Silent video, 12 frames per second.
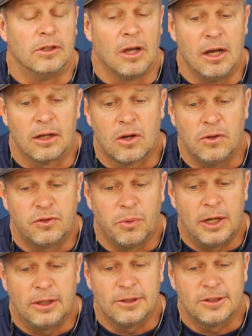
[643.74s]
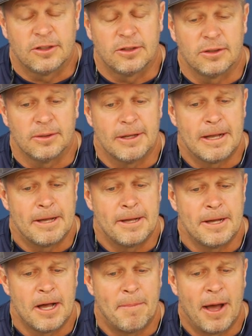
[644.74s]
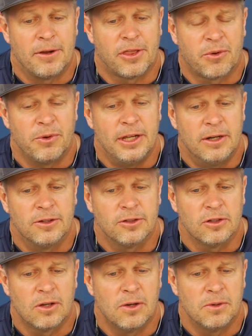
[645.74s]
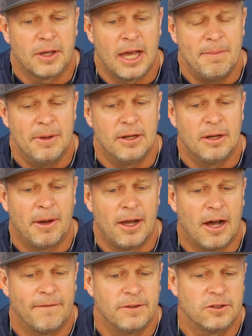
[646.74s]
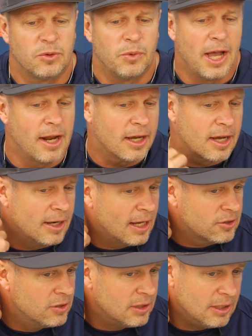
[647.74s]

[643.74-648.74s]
Uh, coach Wells, uh, about three years ago, came into my office and we had a connection.